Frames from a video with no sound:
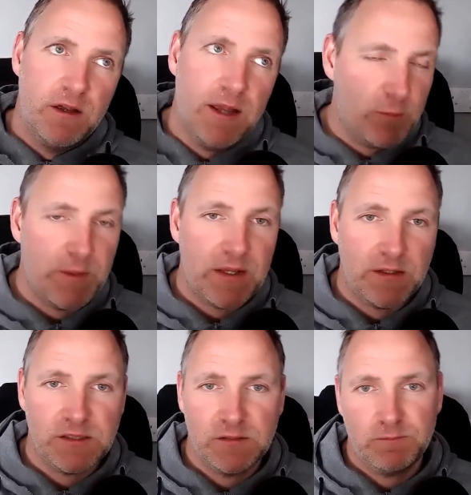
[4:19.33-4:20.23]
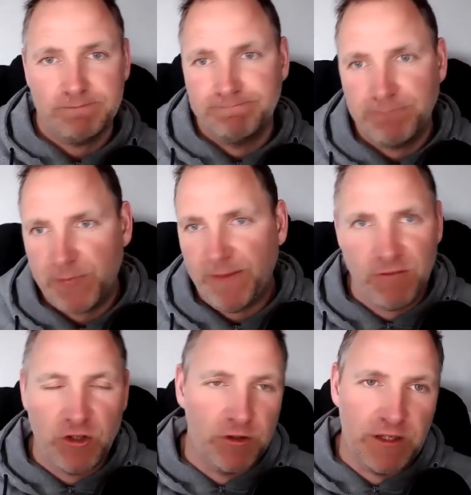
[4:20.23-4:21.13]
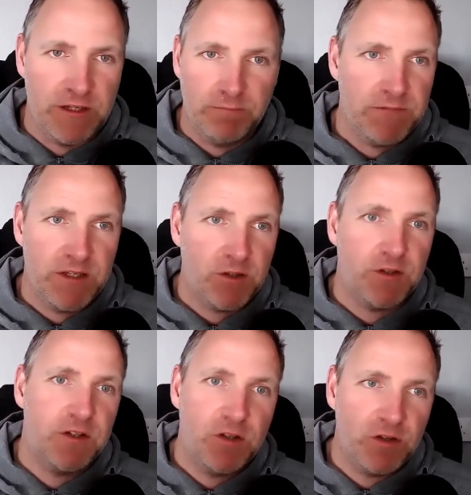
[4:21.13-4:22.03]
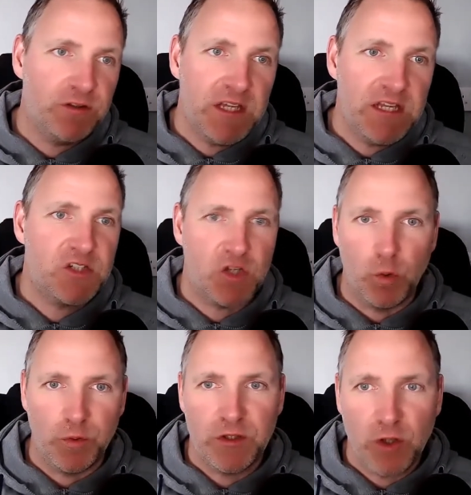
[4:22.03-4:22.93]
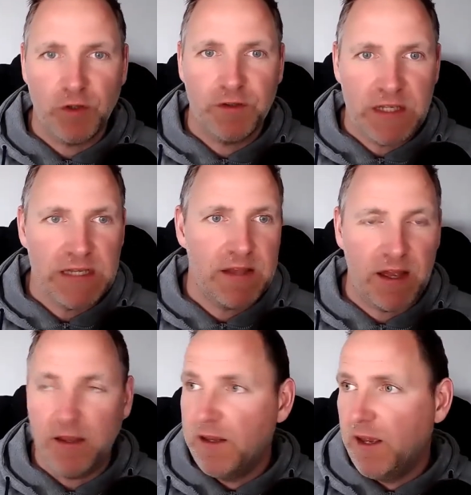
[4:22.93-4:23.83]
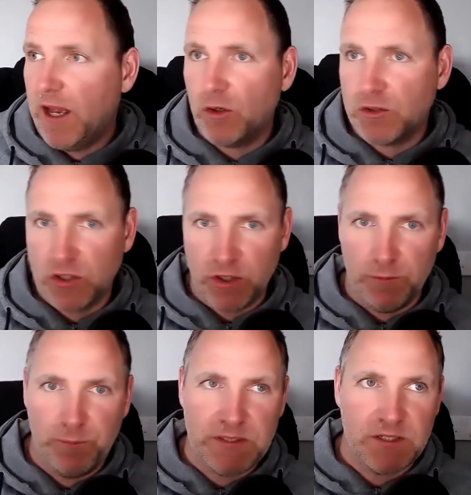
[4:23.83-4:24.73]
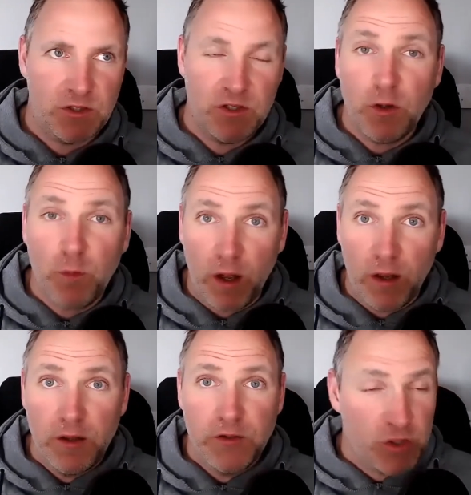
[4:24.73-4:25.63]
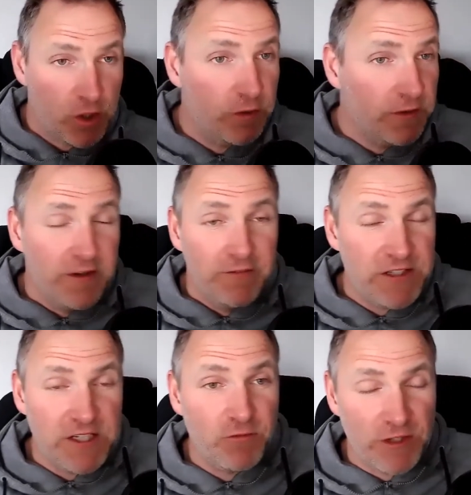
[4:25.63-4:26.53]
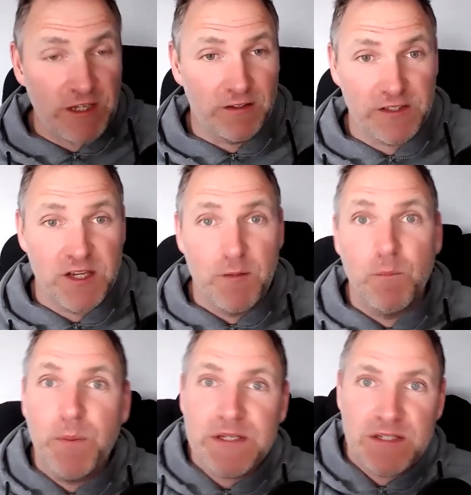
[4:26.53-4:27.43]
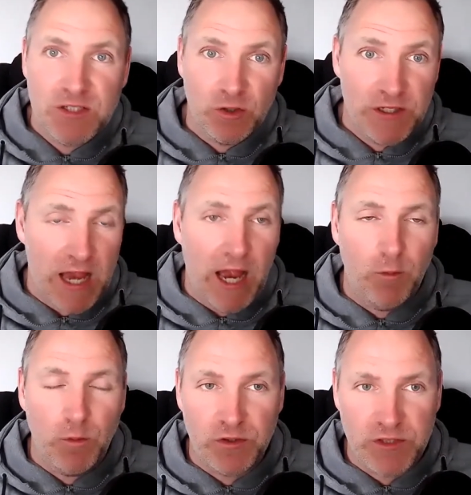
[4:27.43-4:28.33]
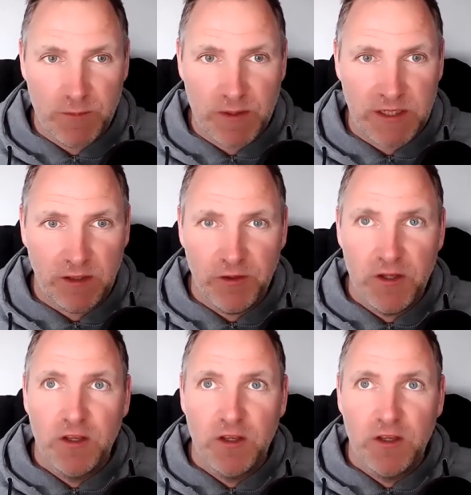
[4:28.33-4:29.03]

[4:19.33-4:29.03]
everybody else, you don't need it. You don't need school. You don't need that. I got taught business. You know what? Do you know? This is ridiculous. Business studies, I would consider myself,